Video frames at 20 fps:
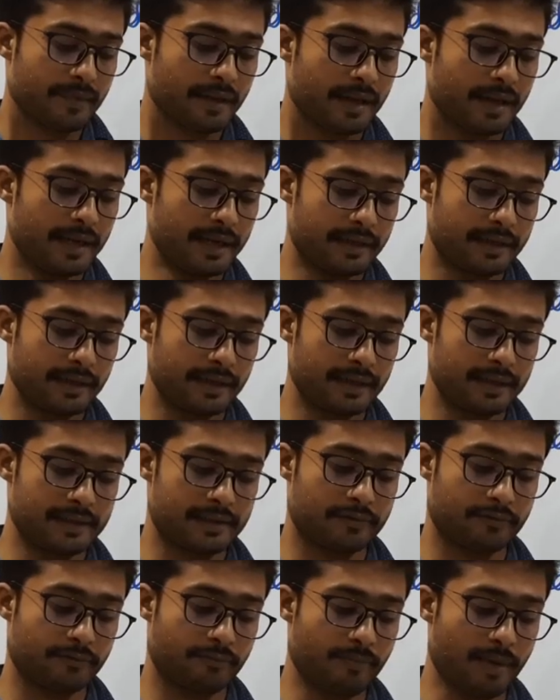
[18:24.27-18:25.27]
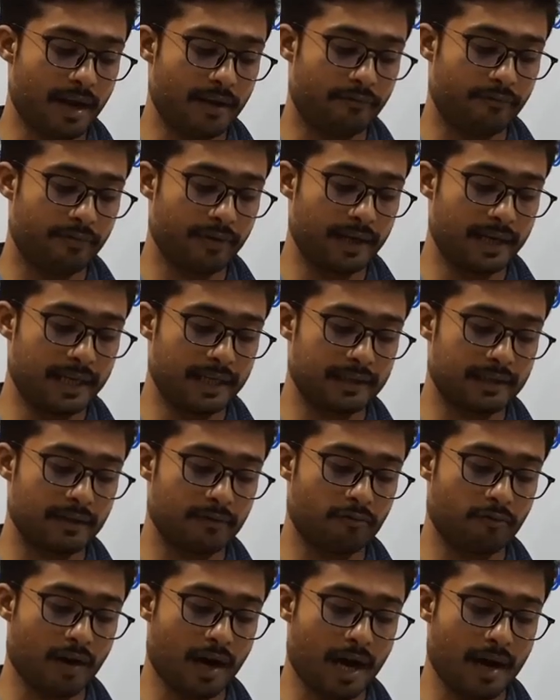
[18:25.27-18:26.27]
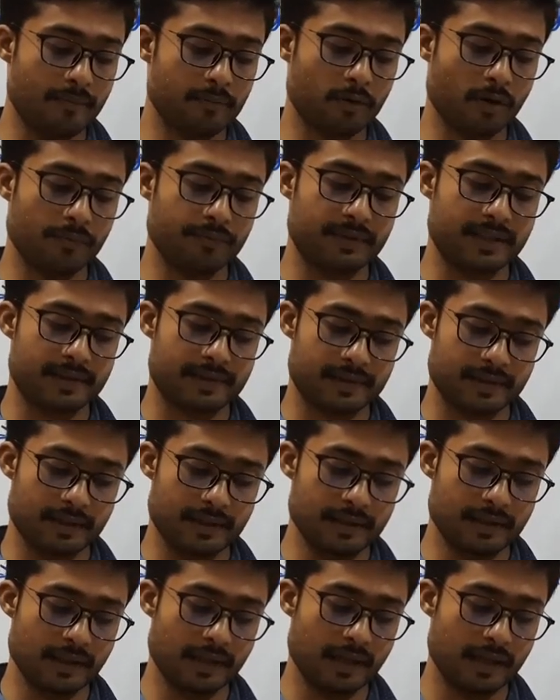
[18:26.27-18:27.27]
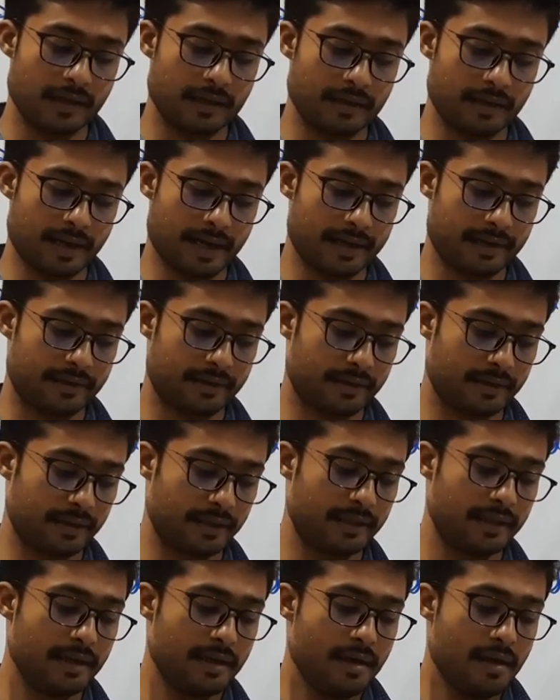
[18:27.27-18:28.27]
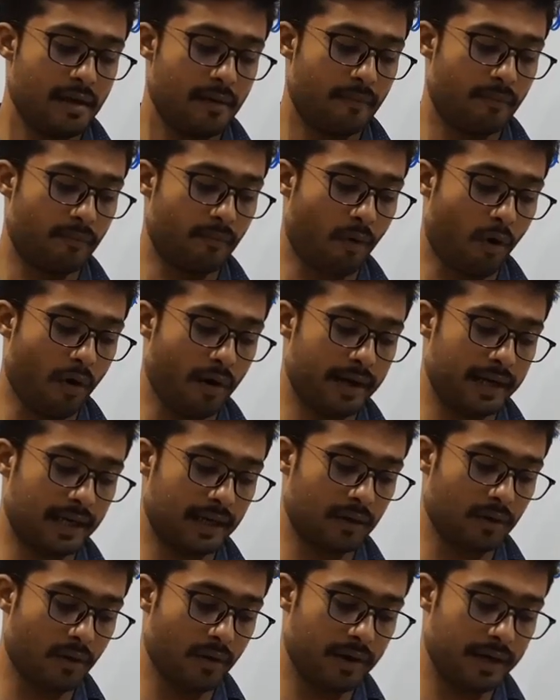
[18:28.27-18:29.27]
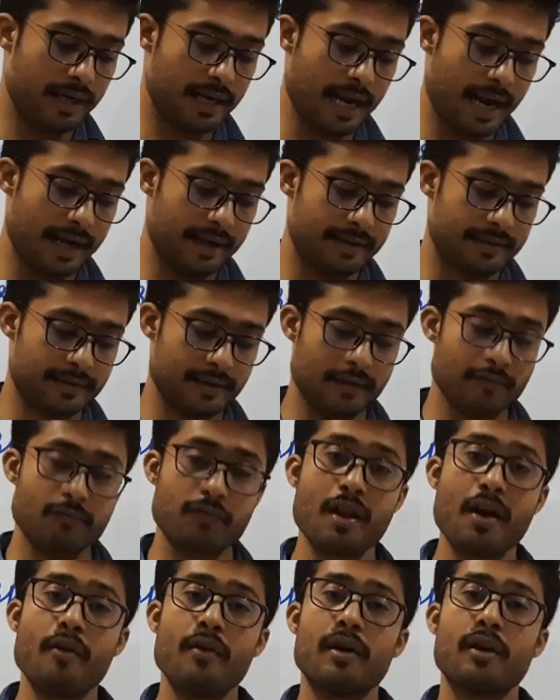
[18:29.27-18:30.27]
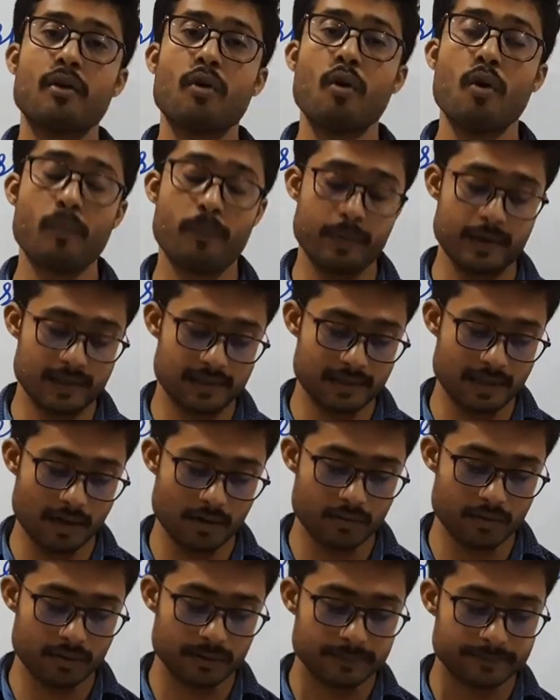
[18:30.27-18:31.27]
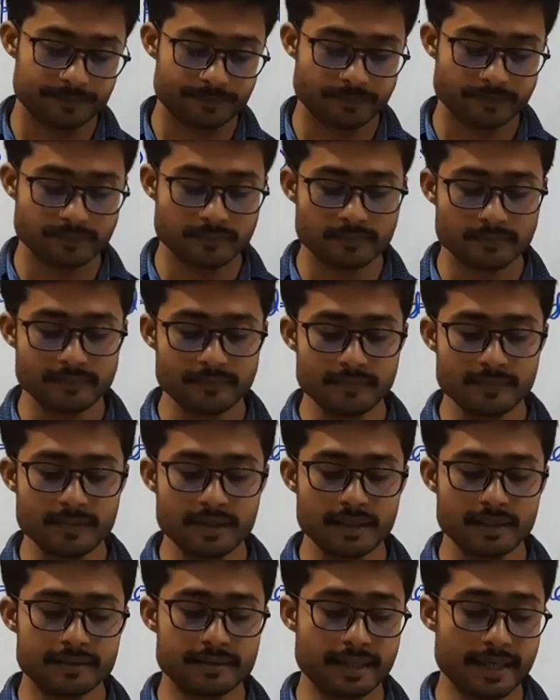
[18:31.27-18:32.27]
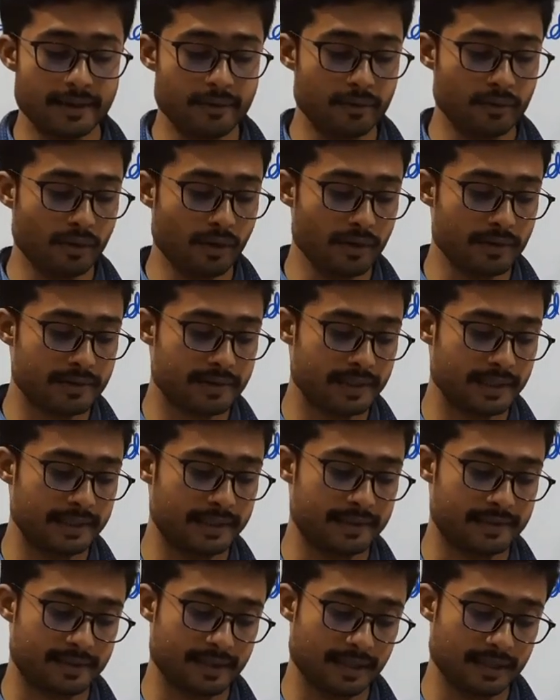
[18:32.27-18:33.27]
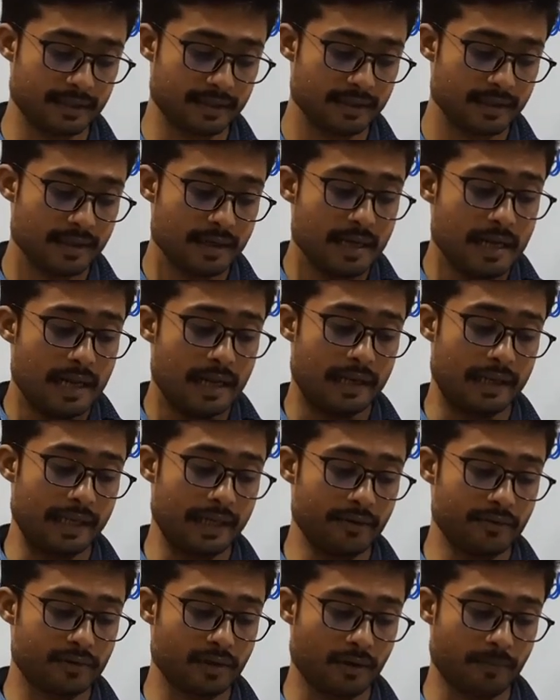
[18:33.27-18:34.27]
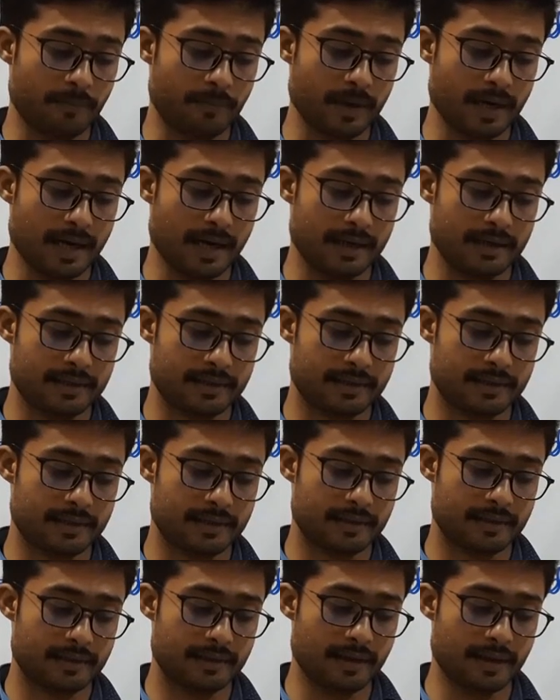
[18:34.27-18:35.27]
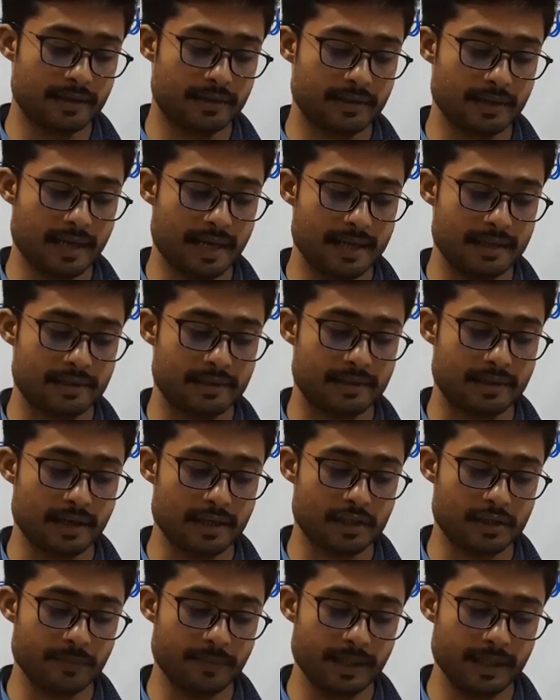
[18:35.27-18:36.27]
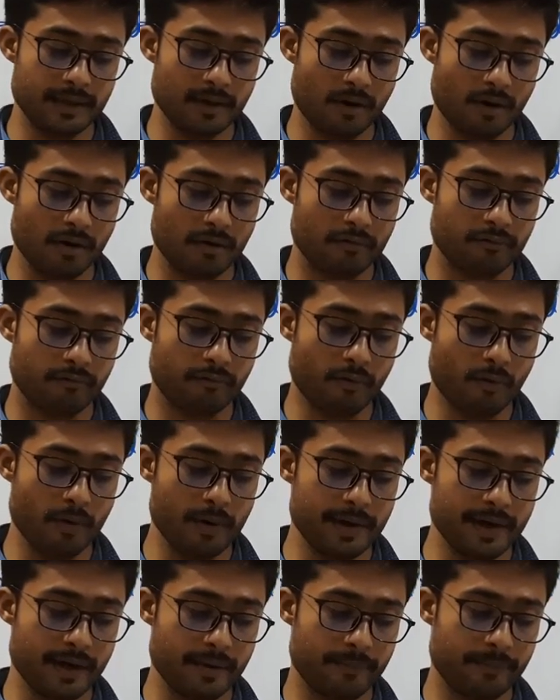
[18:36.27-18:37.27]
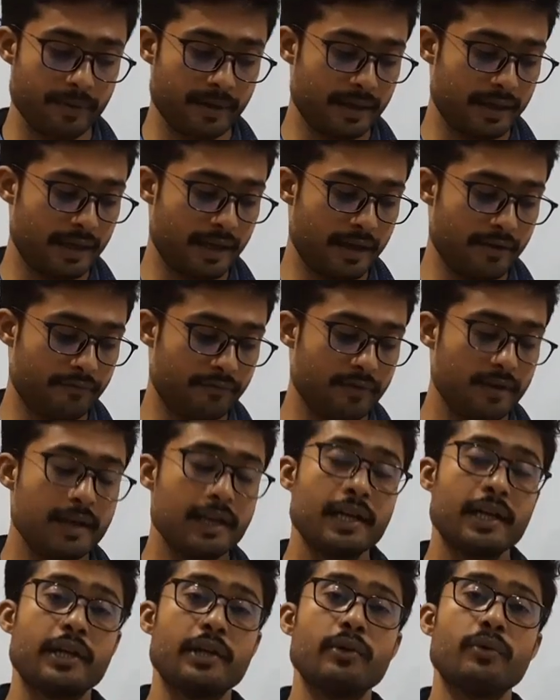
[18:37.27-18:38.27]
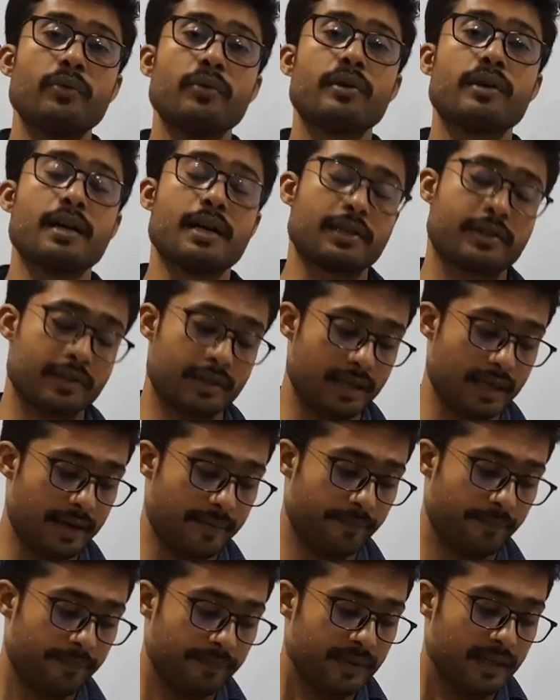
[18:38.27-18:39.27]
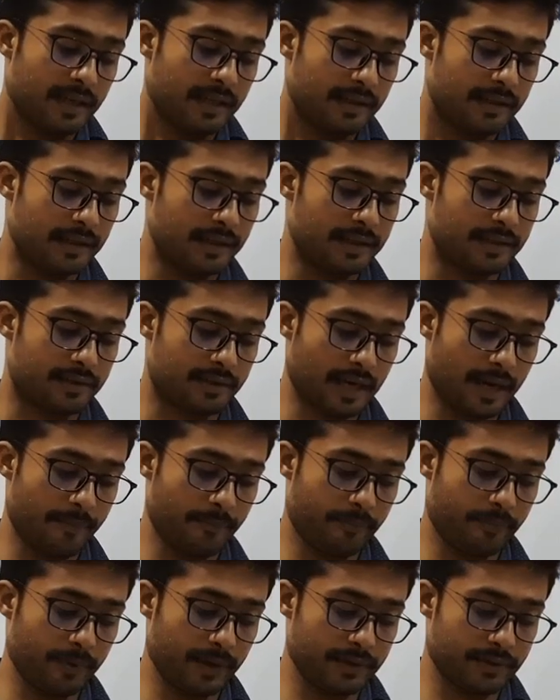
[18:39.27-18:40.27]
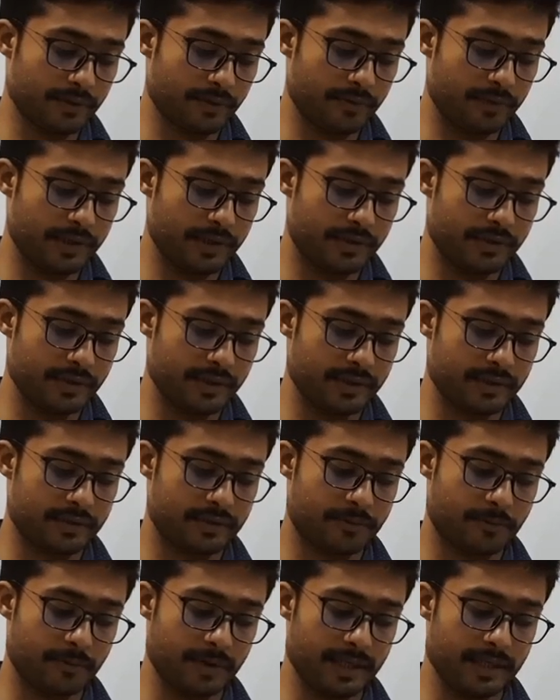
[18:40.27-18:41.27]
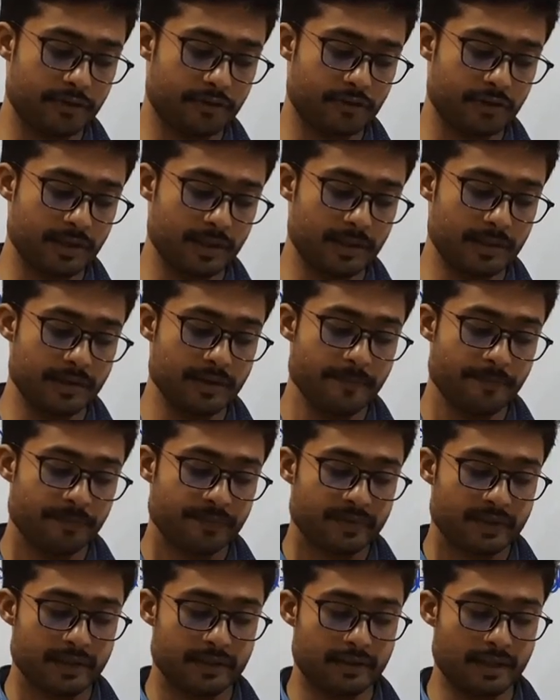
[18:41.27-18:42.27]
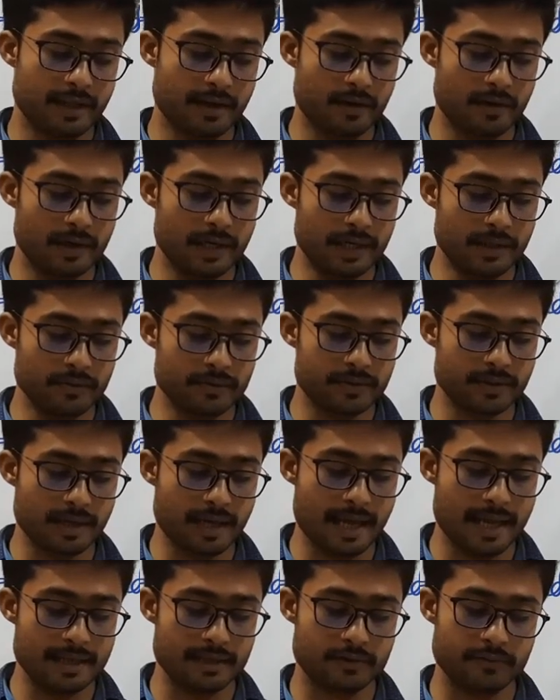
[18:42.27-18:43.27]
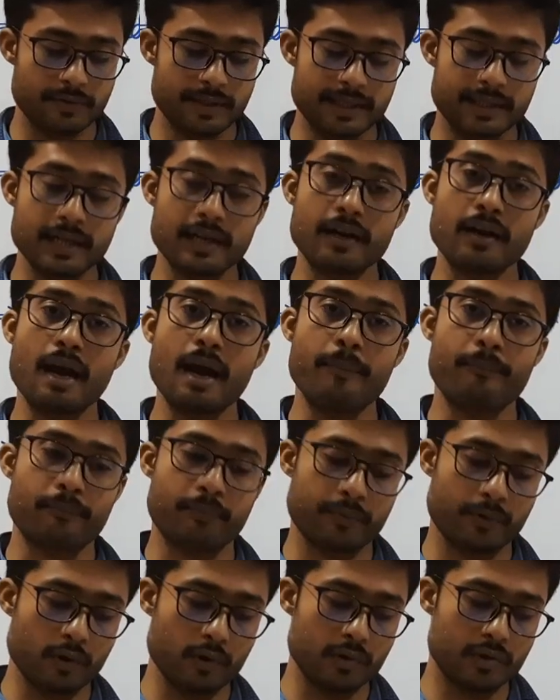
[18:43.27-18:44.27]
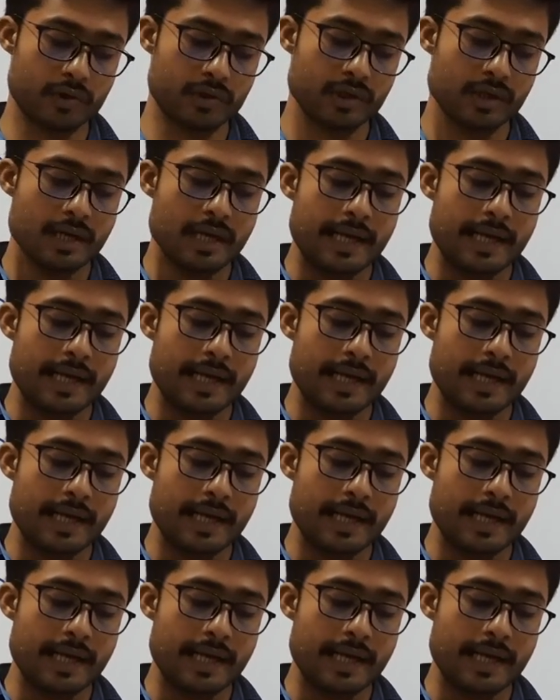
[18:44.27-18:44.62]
It is by feeling the warmth of the sun that the morning glory and the sunflower opens out. They do not see the sun. Leaves of plants such as touch me not fold up if you touch them. The temperature region trees shield their leaves as winter approach.